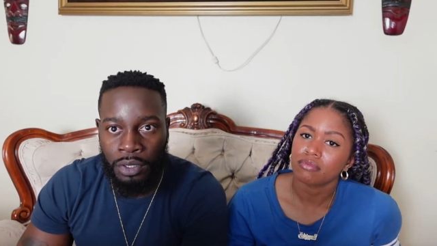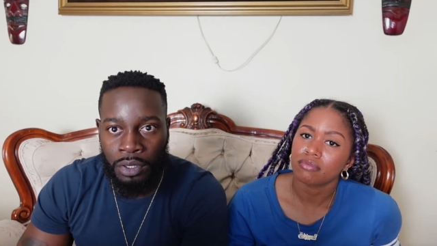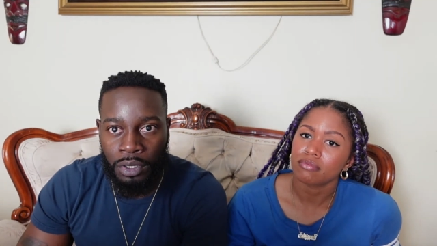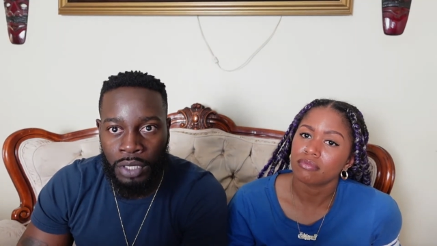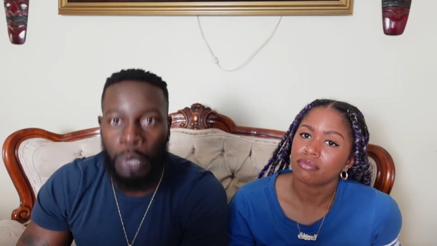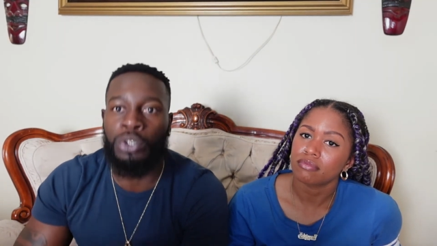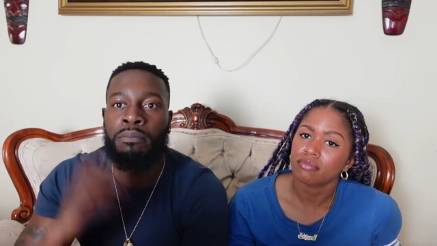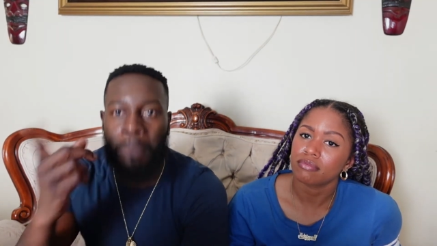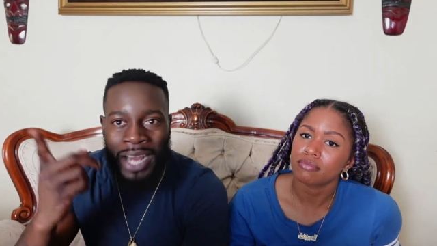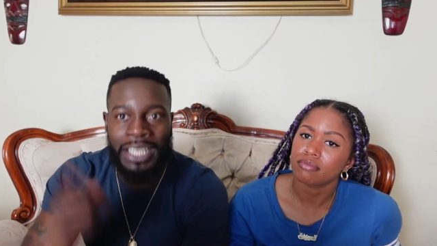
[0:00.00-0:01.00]
Speaker 1: It was
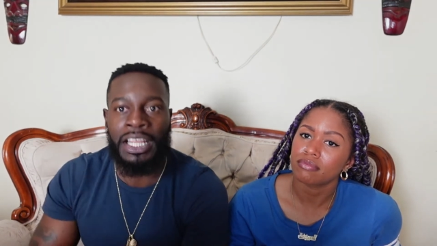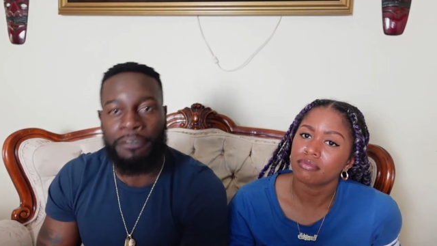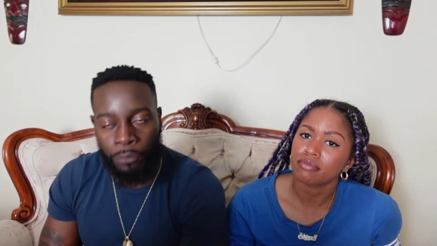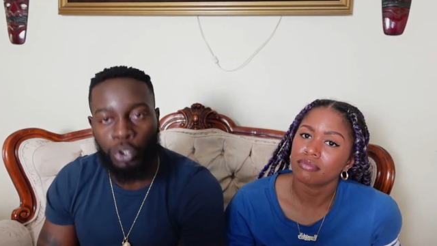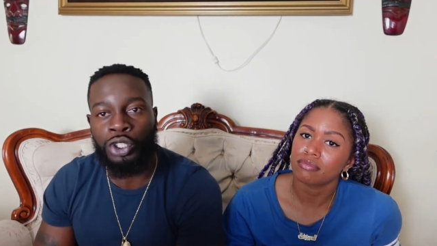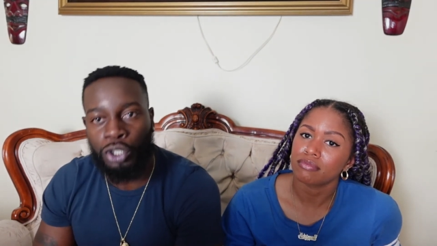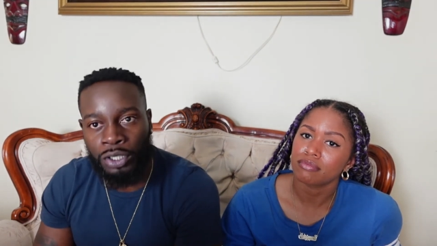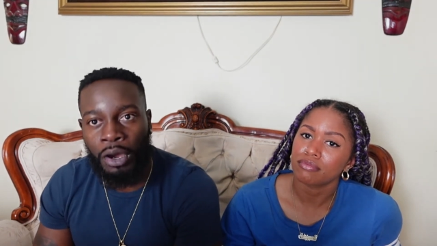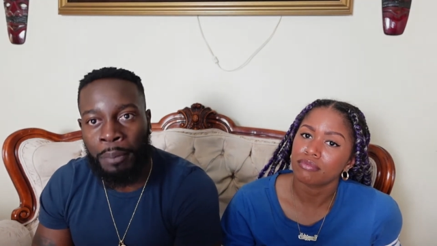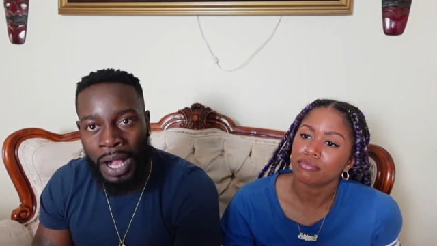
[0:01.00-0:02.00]
money that forced you to
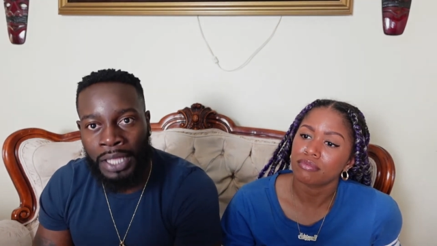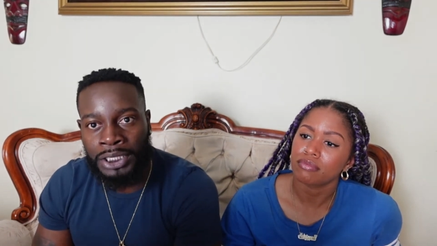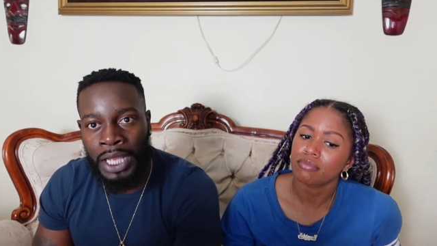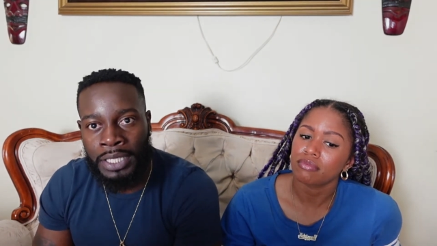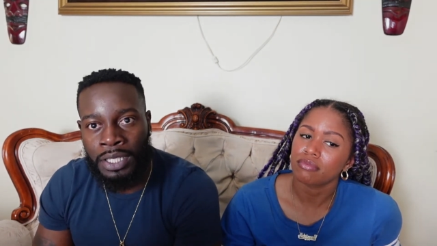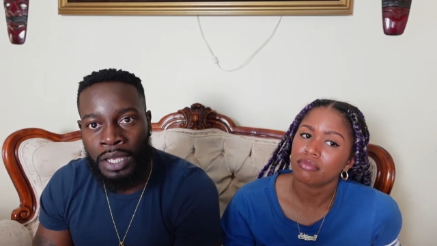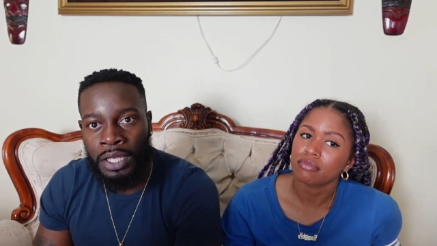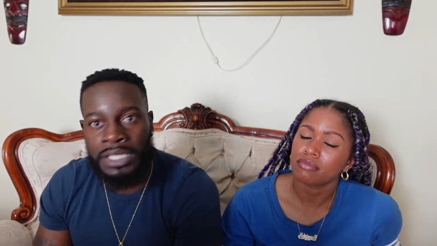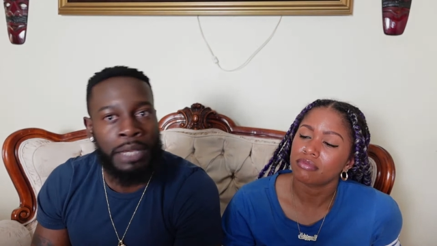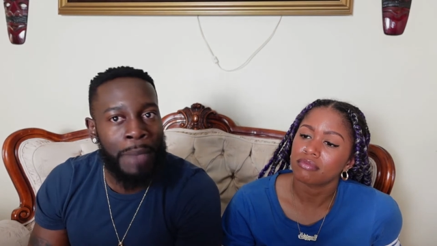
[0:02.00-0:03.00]
apologize.
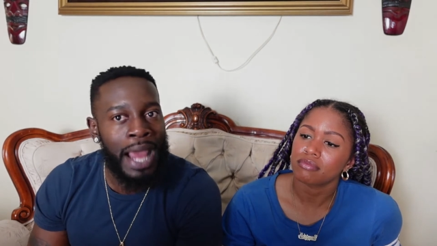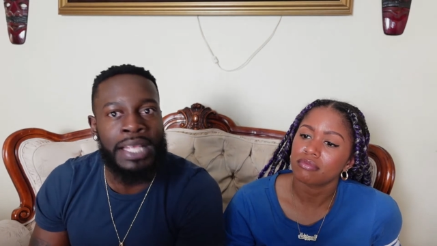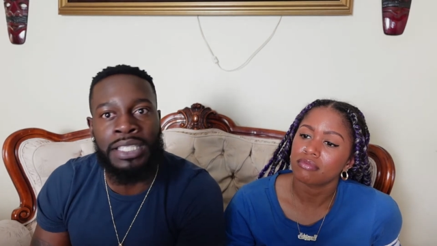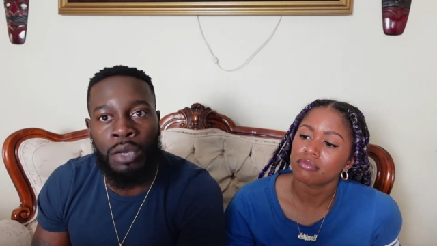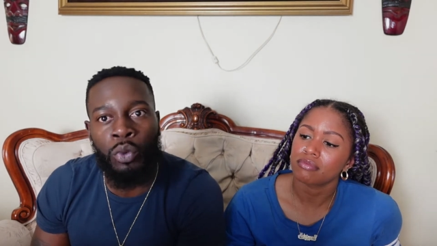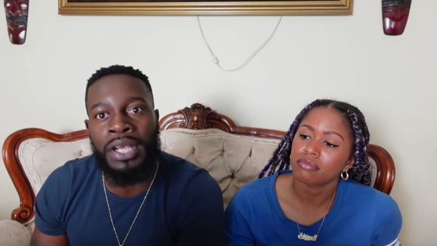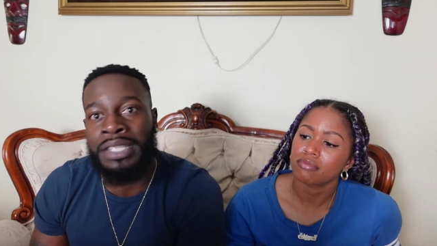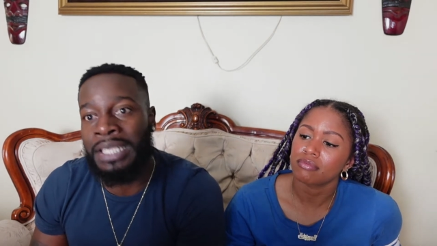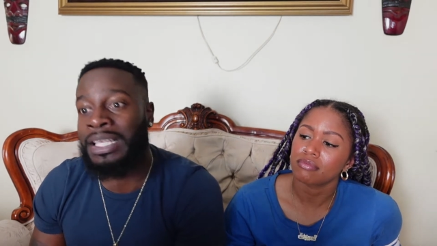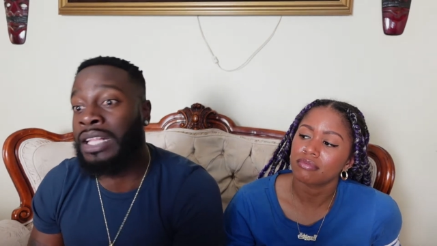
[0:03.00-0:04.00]
Somebody somewhere that
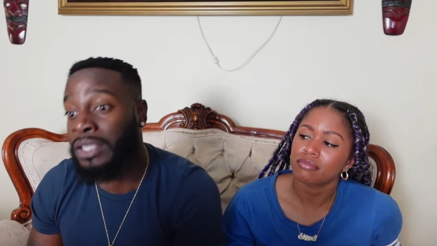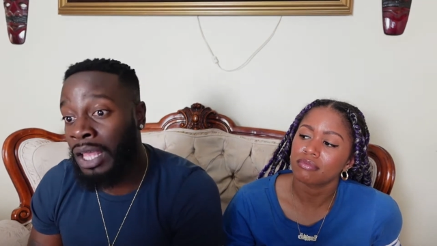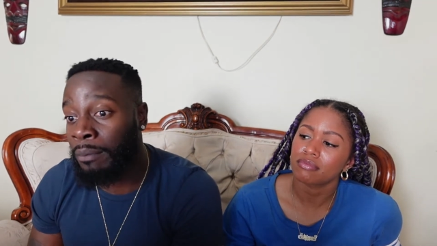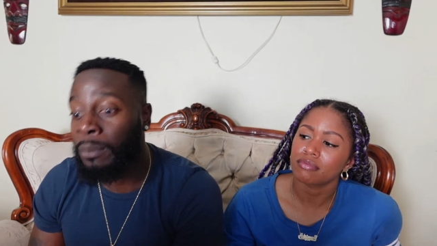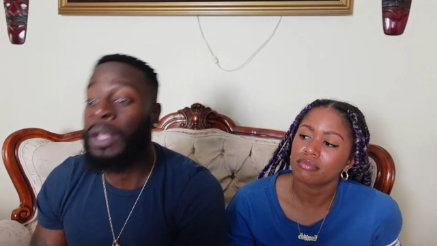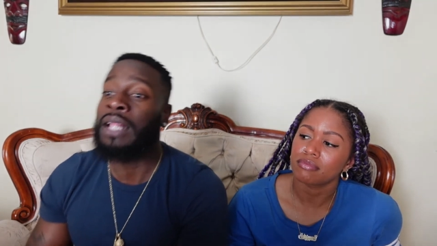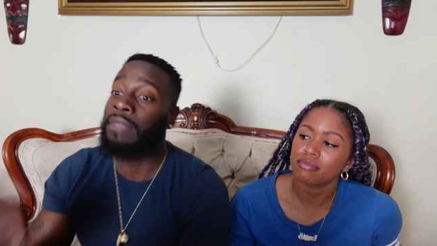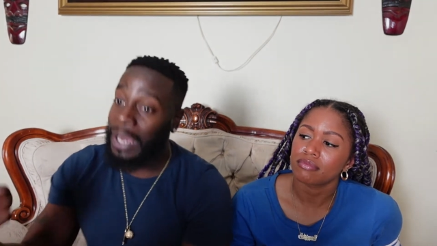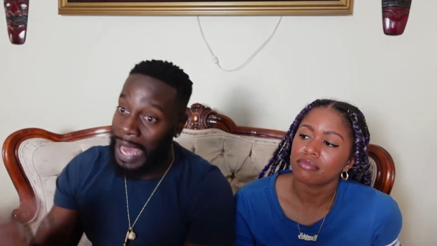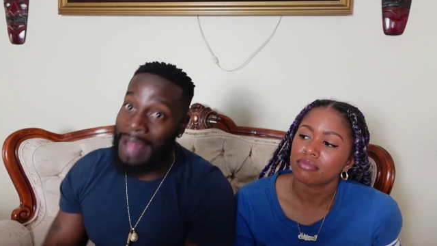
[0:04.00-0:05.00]
said something that
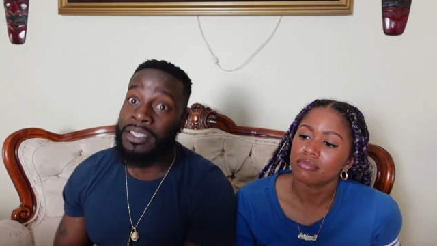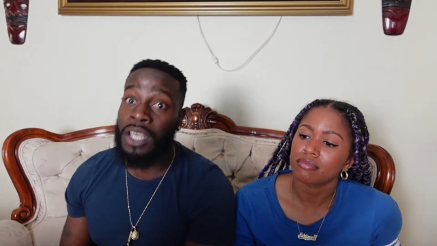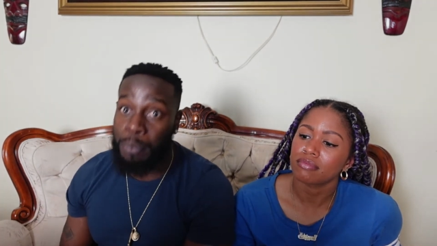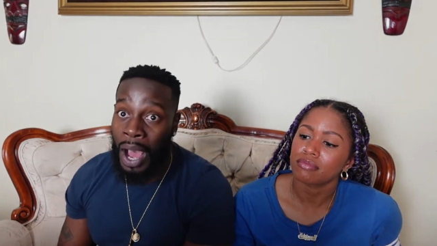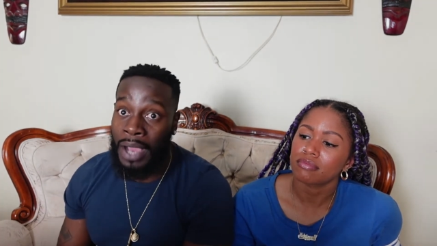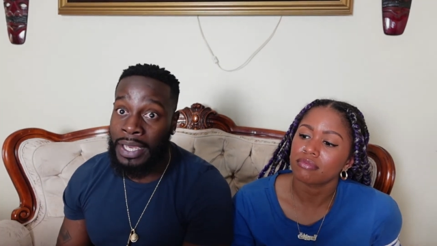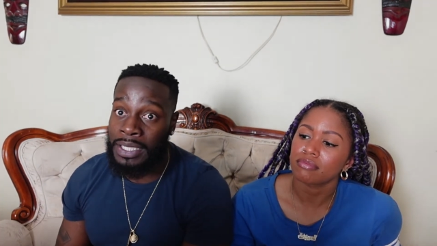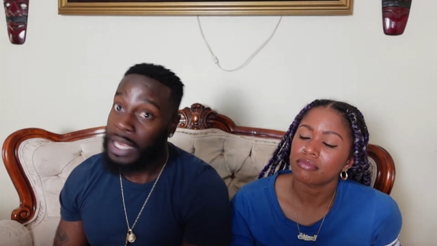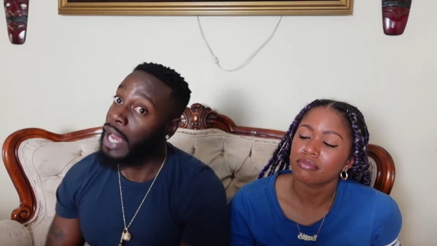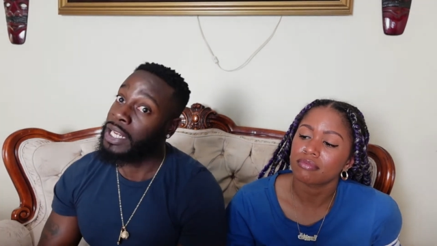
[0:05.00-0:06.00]
got to your pockets,
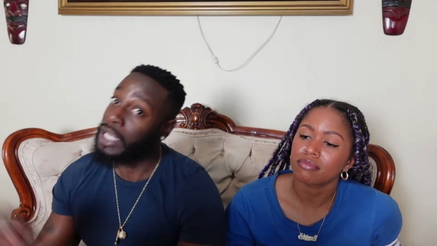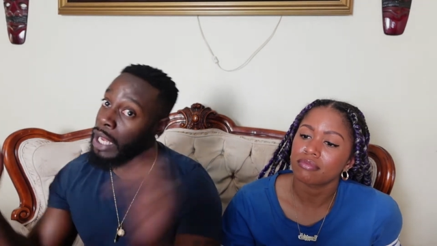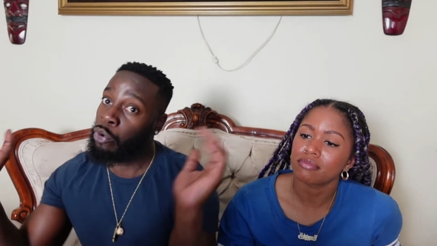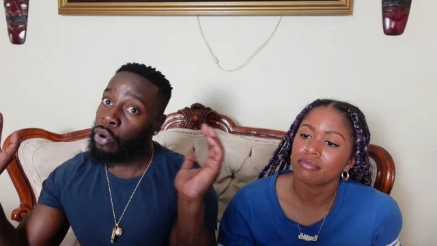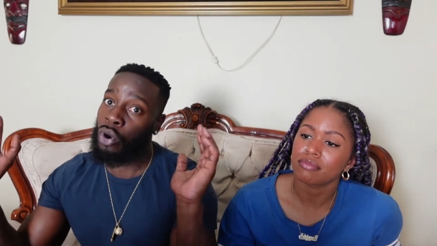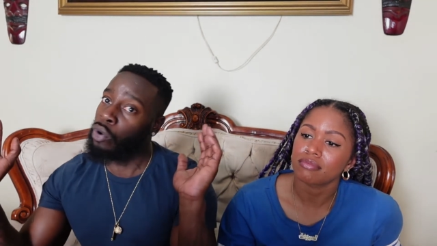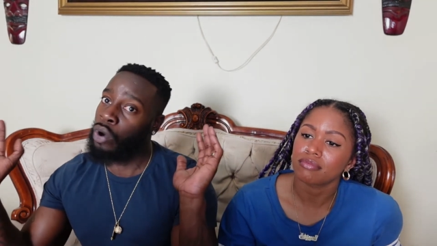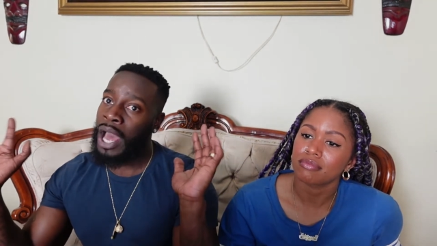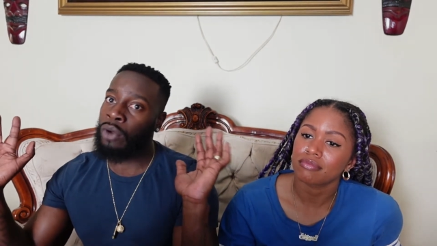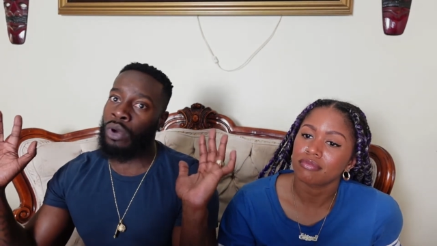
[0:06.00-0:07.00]
and you're like, whoa, whoa, whoa,
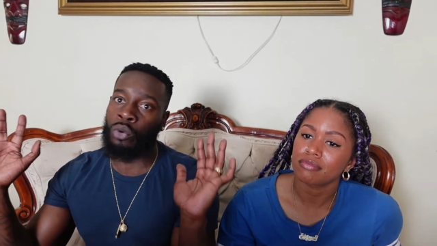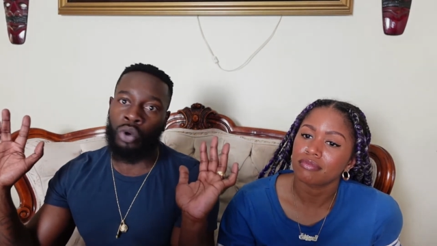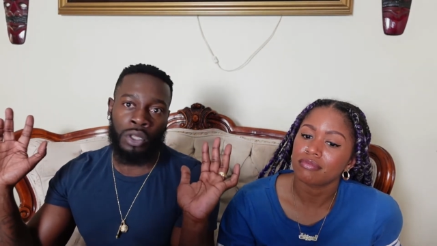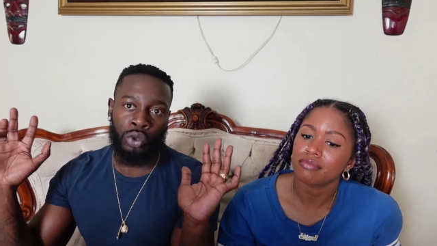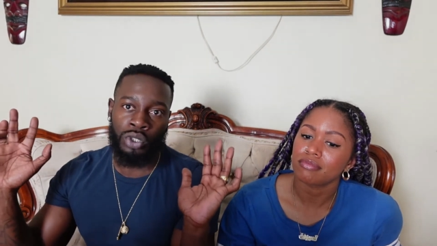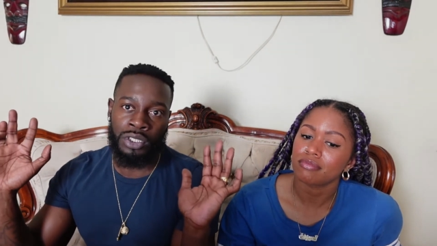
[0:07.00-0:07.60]
I don't want to